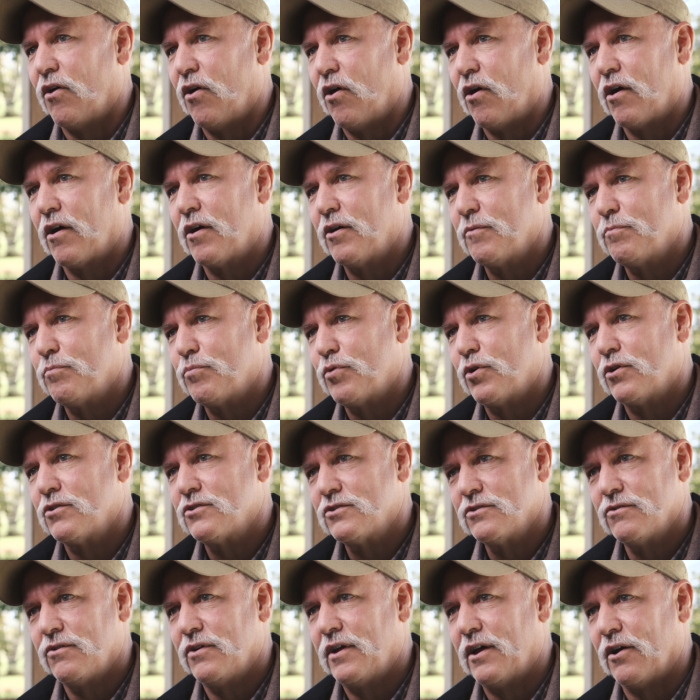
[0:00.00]
our
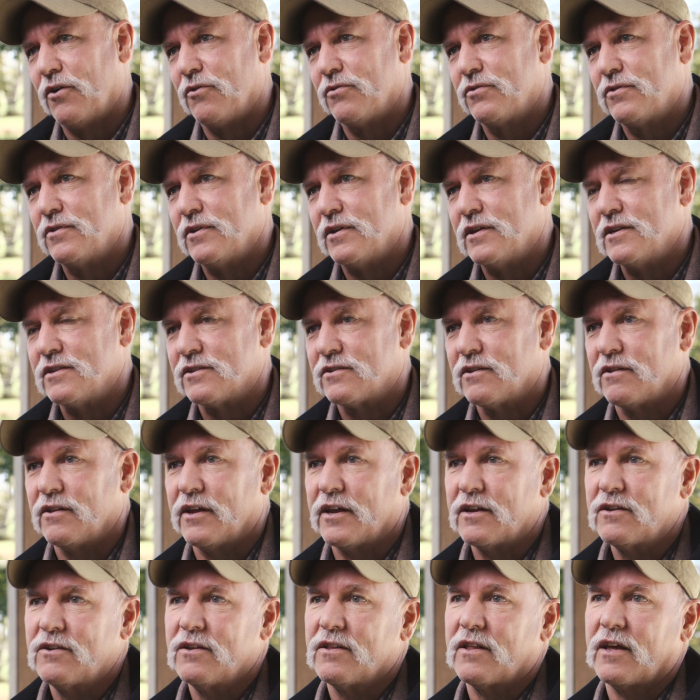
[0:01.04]
personal health is
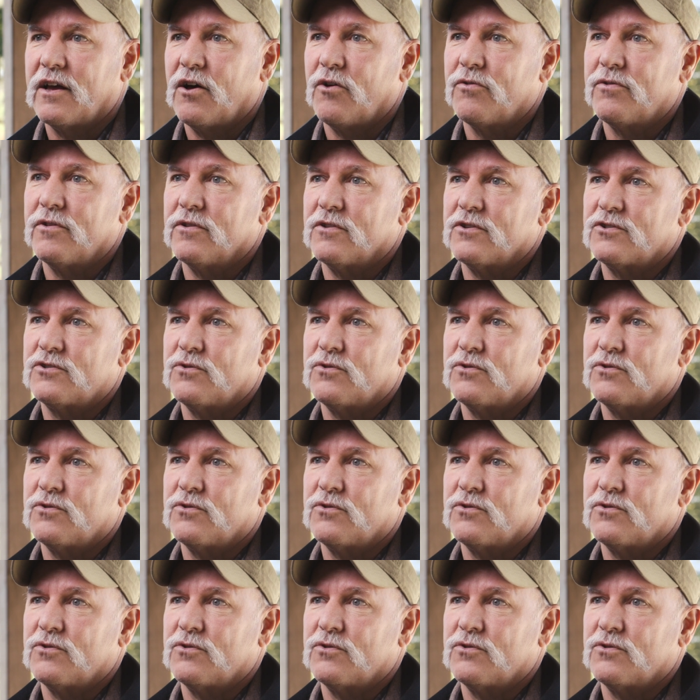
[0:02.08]
linked to the health of the